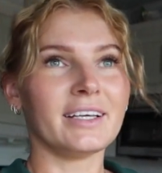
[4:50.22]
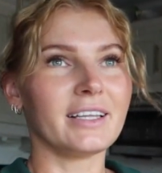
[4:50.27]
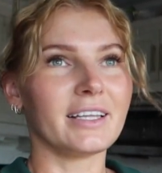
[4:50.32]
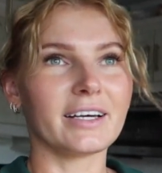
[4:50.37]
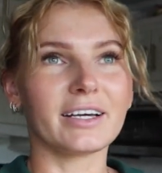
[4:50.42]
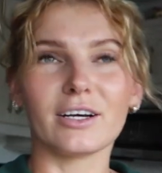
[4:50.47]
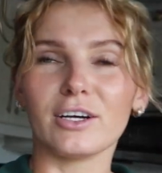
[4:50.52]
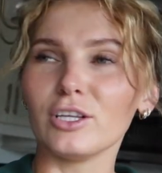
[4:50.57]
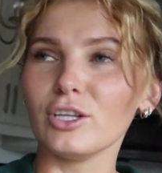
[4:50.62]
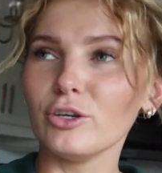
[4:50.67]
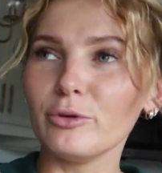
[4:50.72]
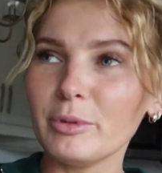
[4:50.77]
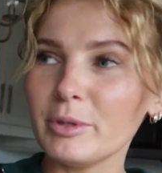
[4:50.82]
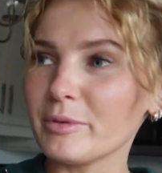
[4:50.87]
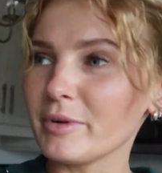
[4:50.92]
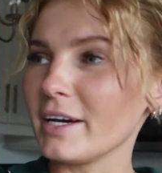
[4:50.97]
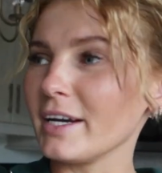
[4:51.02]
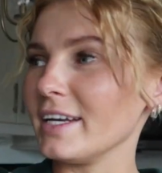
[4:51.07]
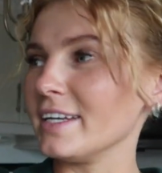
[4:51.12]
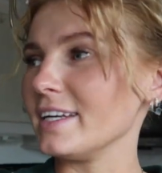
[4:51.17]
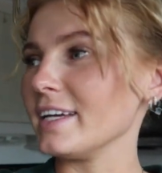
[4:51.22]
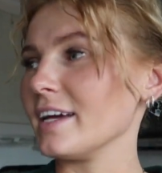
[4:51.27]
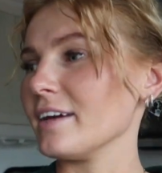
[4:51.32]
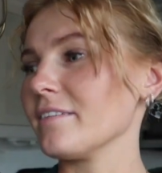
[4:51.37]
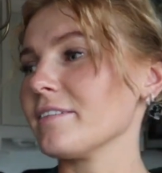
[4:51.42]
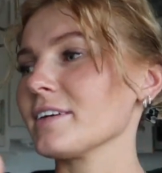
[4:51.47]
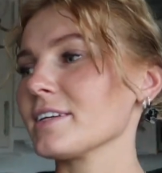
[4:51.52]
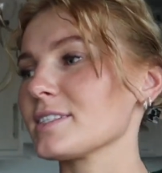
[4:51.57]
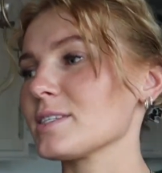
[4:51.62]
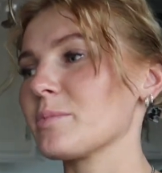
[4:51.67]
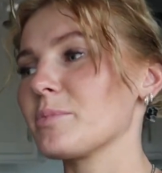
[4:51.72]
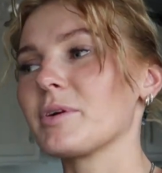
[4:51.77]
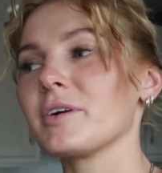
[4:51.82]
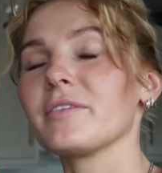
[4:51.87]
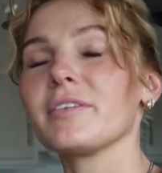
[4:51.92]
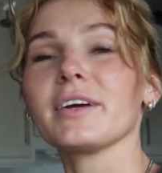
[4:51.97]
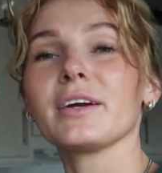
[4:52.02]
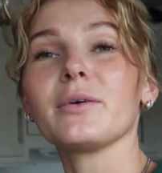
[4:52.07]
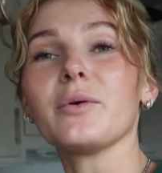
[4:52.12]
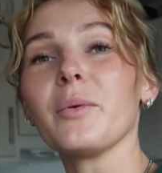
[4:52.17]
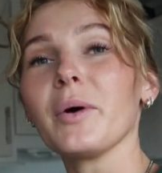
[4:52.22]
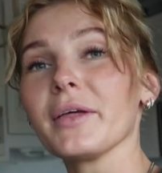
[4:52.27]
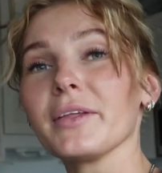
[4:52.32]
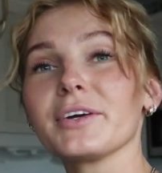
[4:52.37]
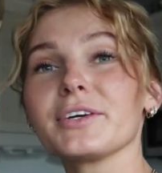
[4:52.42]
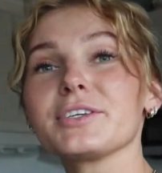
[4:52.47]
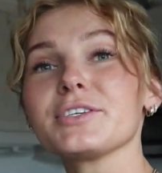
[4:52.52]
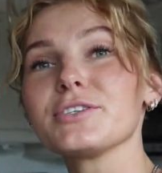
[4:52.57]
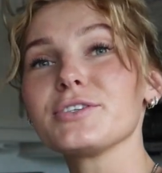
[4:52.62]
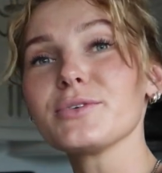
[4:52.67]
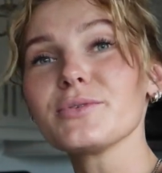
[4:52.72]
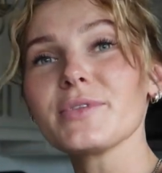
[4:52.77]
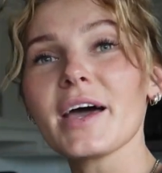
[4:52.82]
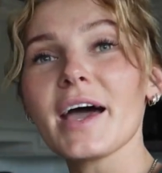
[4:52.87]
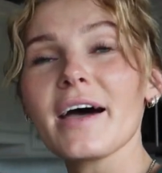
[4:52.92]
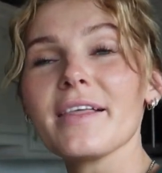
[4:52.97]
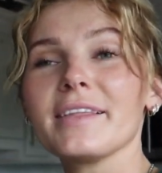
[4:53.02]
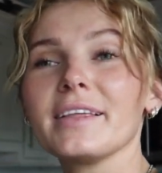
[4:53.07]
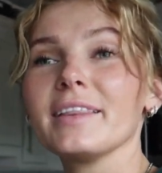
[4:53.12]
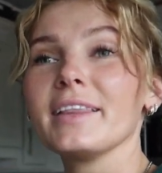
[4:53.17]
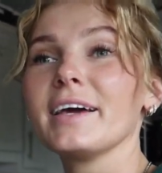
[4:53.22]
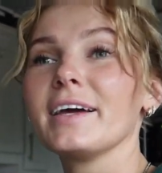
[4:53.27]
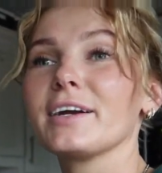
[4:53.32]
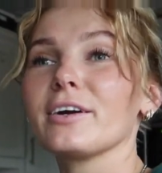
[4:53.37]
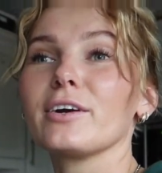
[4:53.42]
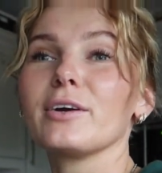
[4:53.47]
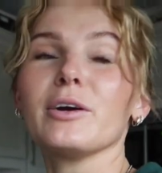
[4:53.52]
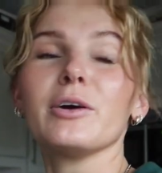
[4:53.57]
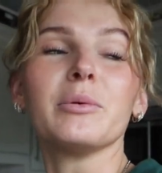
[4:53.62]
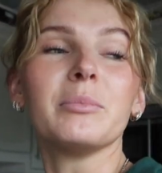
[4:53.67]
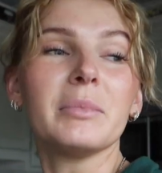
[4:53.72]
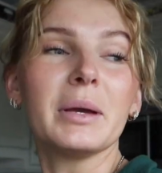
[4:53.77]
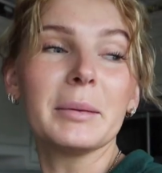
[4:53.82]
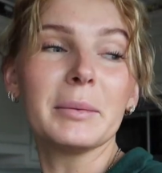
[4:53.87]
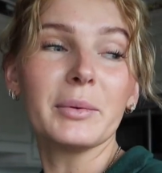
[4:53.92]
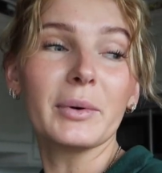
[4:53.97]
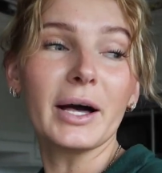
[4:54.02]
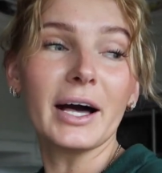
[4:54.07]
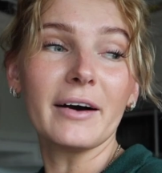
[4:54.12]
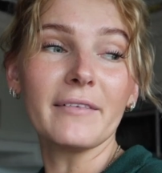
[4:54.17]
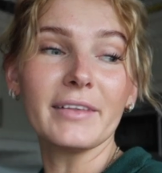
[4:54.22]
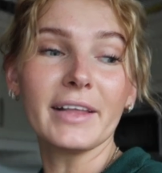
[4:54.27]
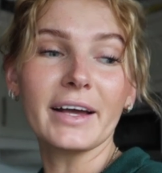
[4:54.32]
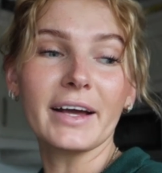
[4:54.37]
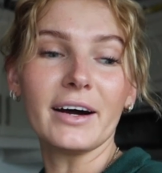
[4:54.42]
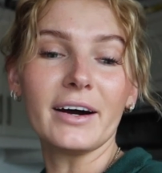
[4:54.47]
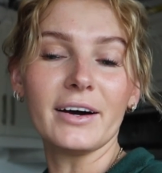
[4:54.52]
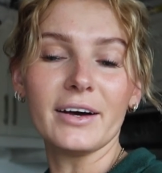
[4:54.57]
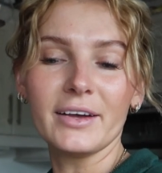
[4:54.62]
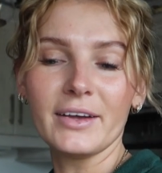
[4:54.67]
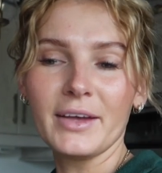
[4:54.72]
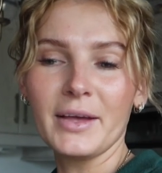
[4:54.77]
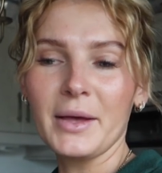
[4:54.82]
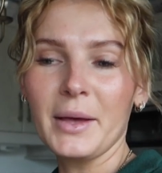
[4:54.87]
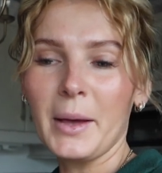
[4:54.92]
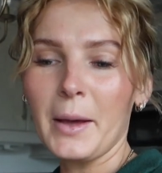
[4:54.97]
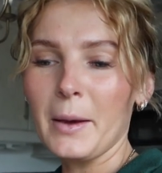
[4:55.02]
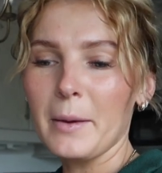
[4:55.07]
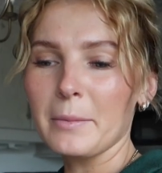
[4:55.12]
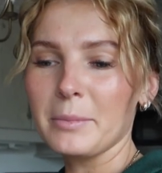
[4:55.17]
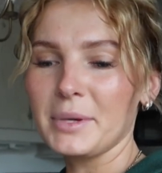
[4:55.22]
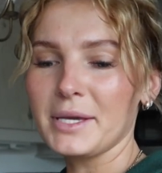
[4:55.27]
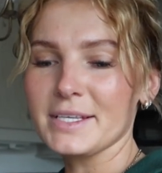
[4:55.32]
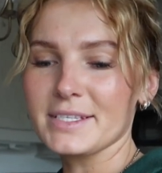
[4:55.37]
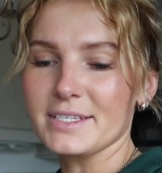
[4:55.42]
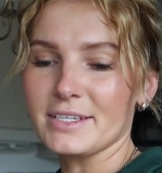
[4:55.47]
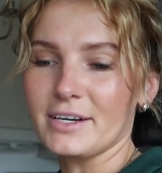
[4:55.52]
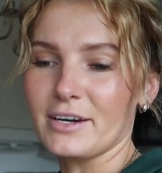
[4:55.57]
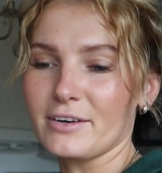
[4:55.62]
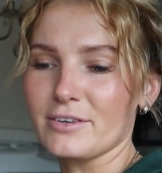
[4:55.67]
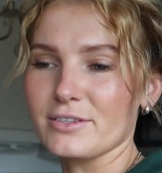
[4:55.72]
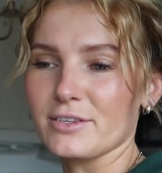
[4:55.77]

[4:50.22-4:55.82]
like a gloomy rainy day. It's like the perfect weather to do that, and then later maybe we'll have like a pizza night or